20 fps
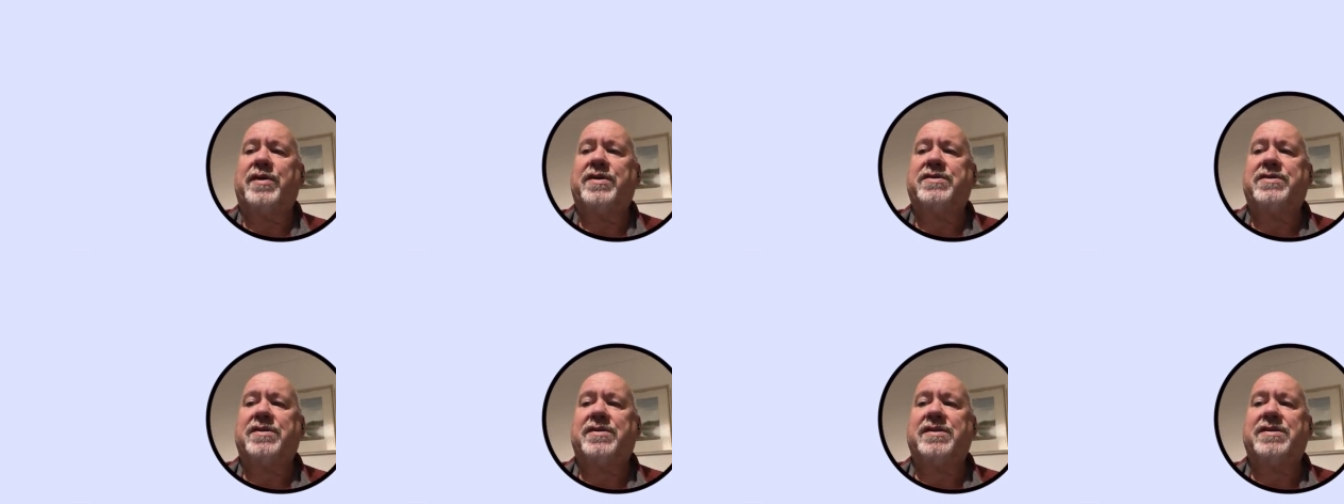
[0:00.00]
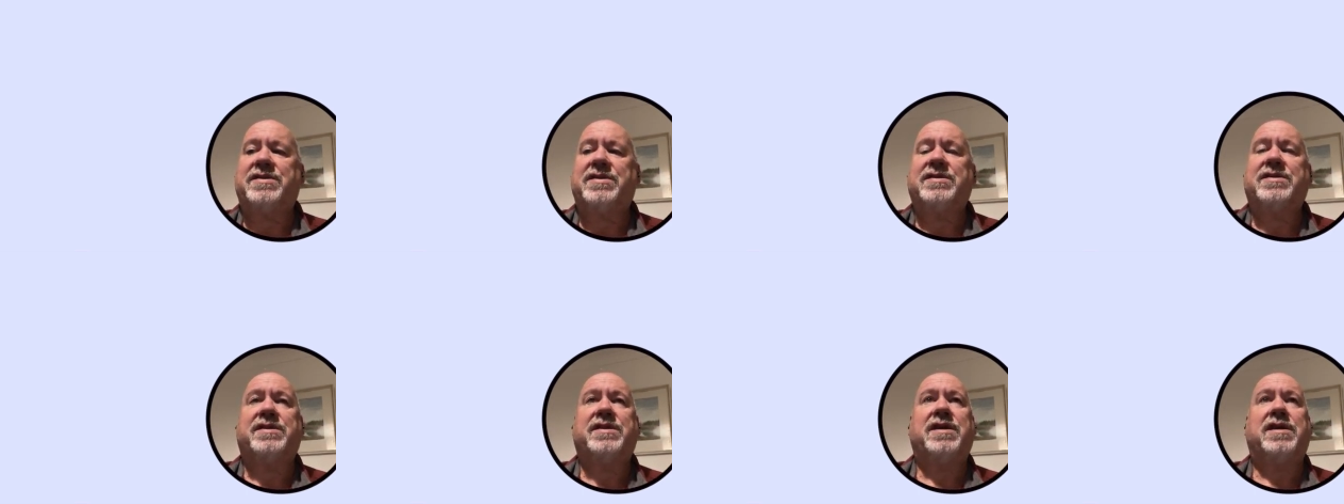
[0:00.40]
So this
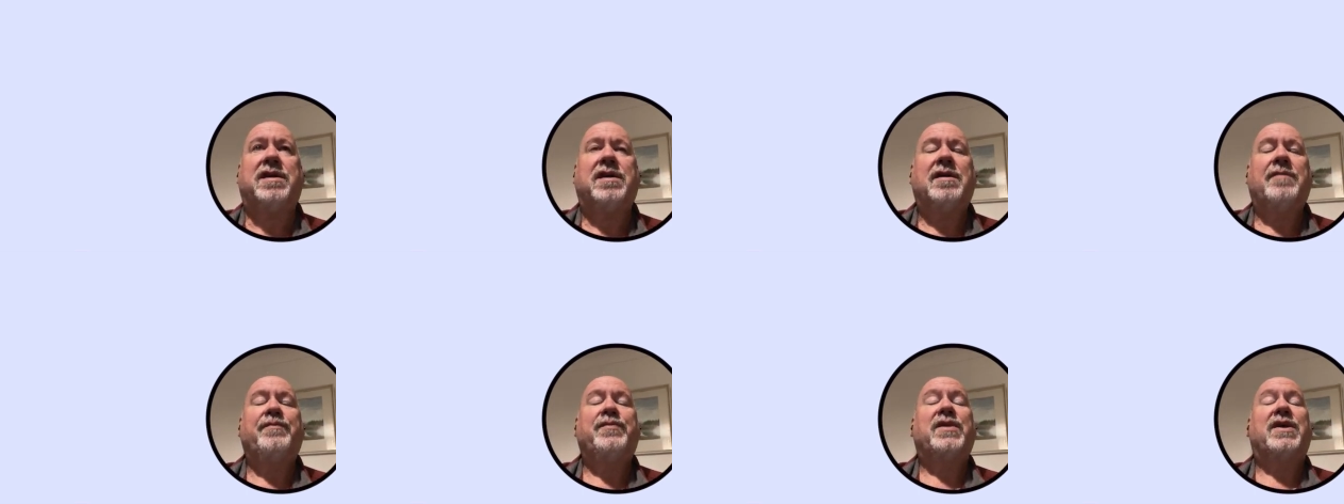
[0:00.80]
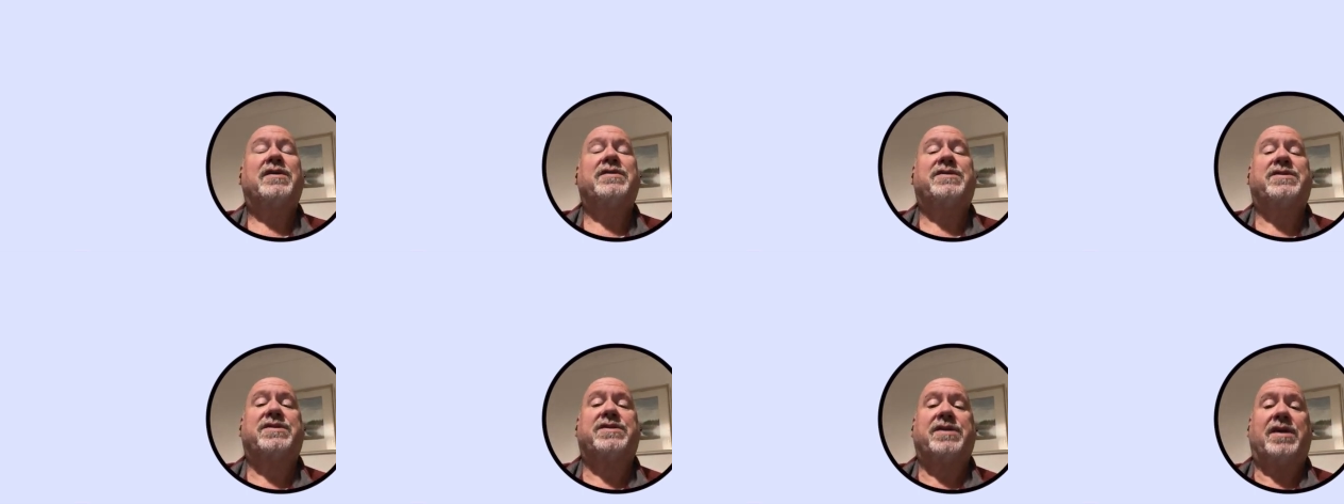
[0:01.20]
is the
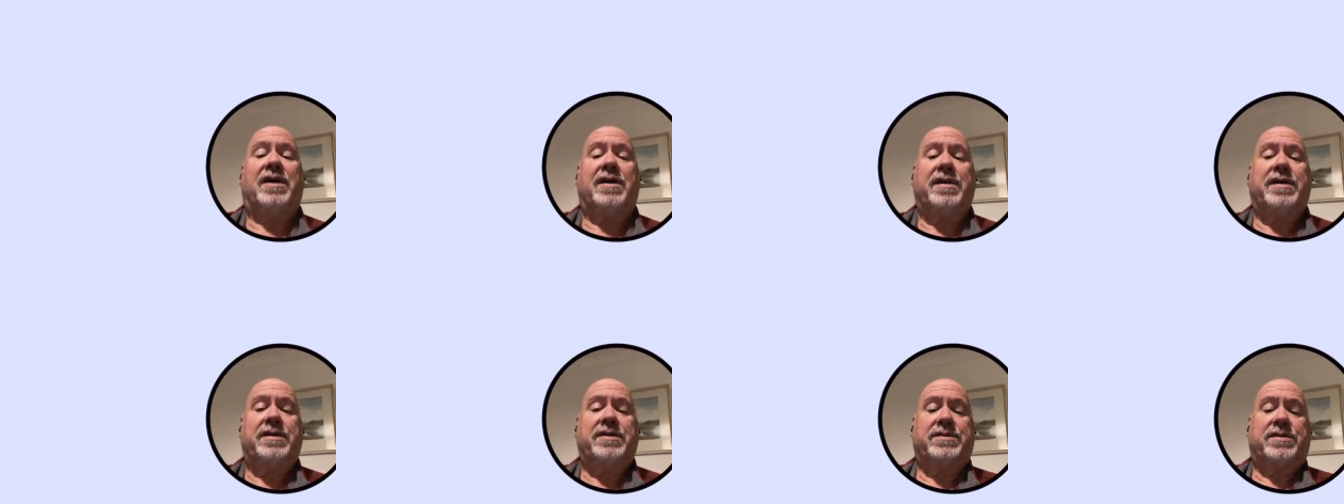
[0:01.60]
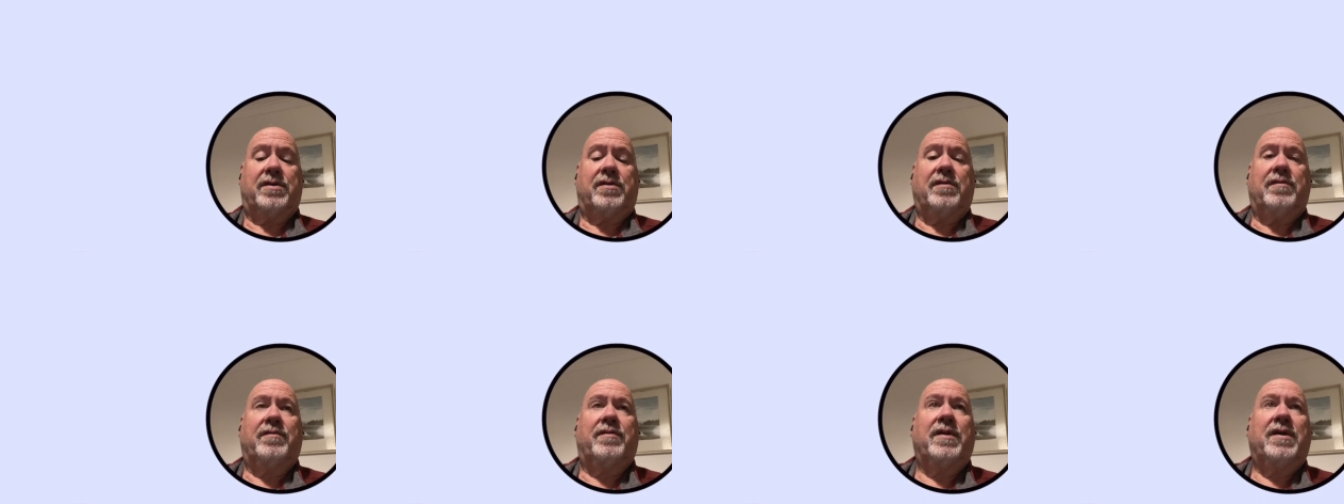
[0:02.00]
size
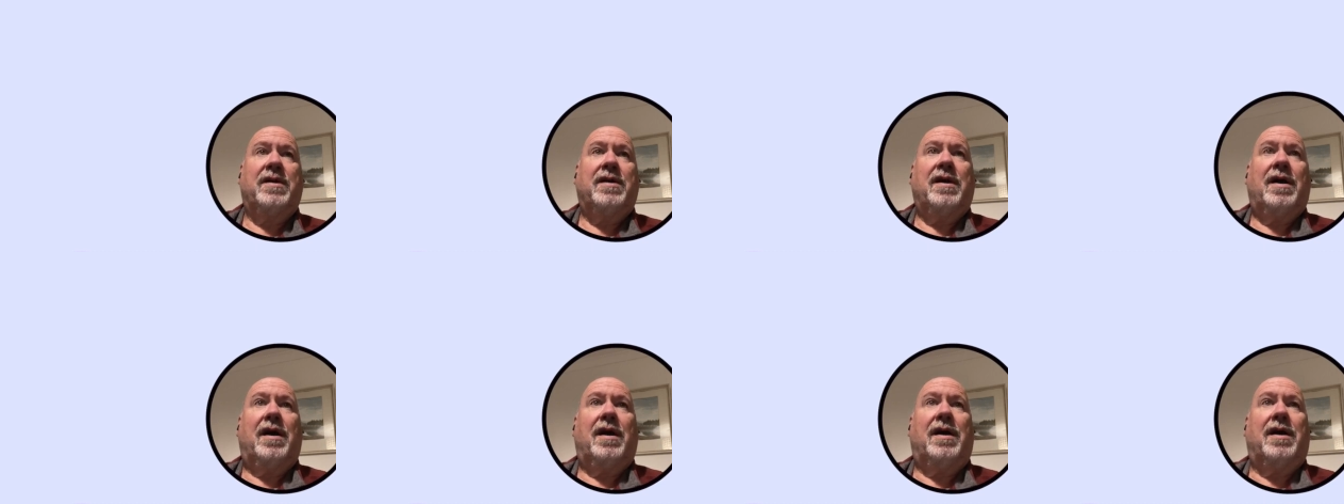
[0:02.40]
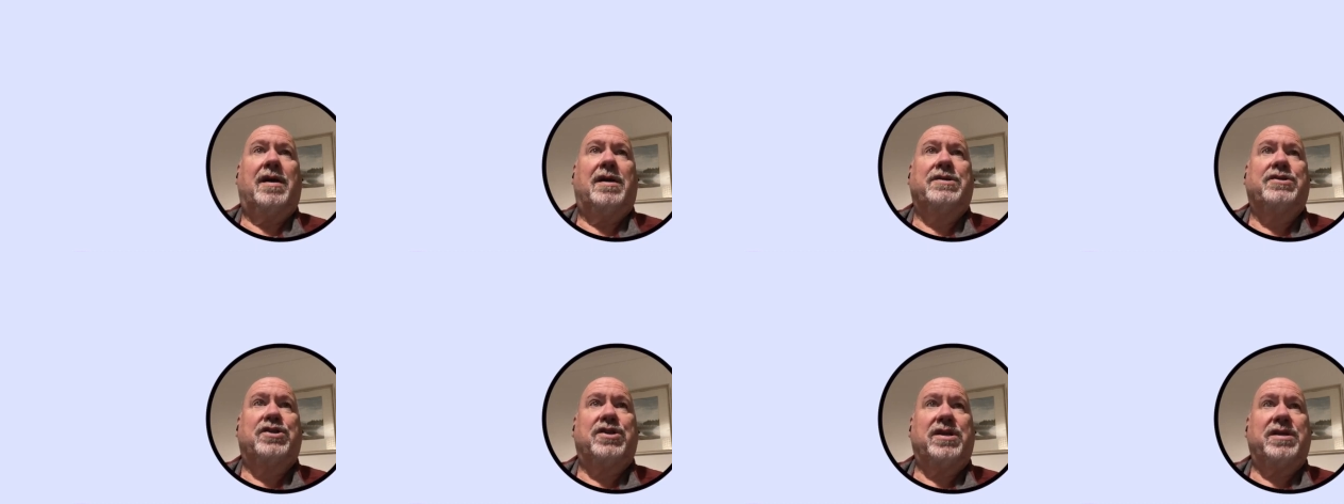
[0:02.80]
of
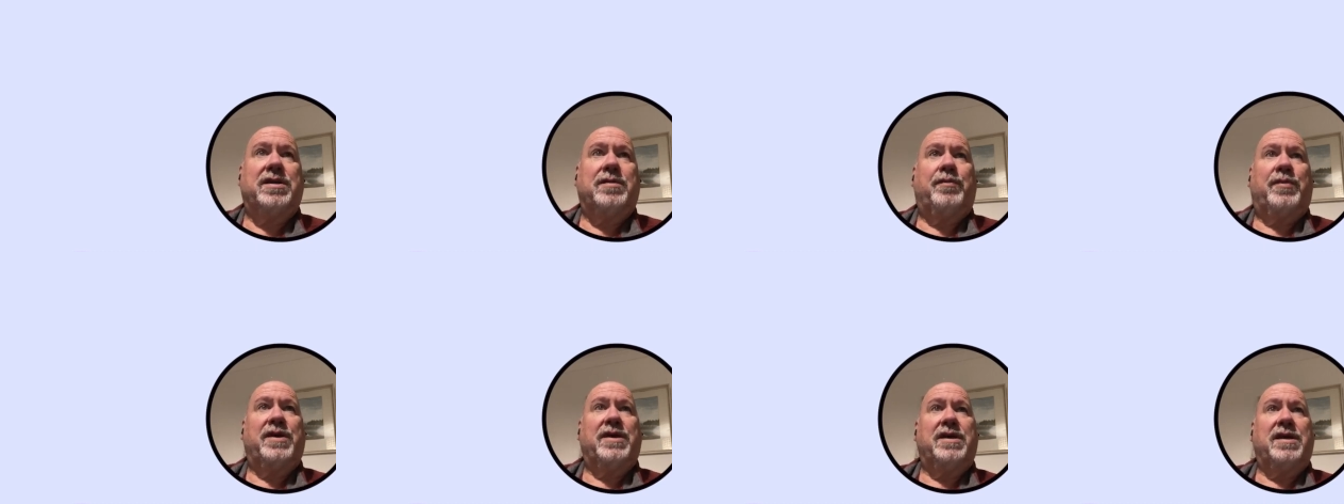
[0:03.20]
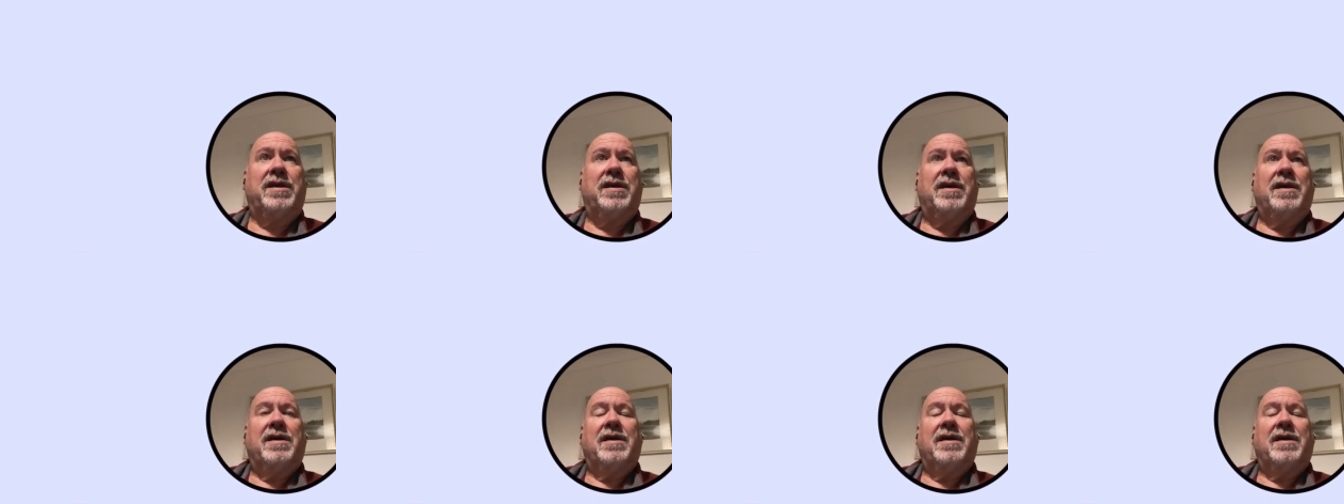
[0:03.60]
GDP,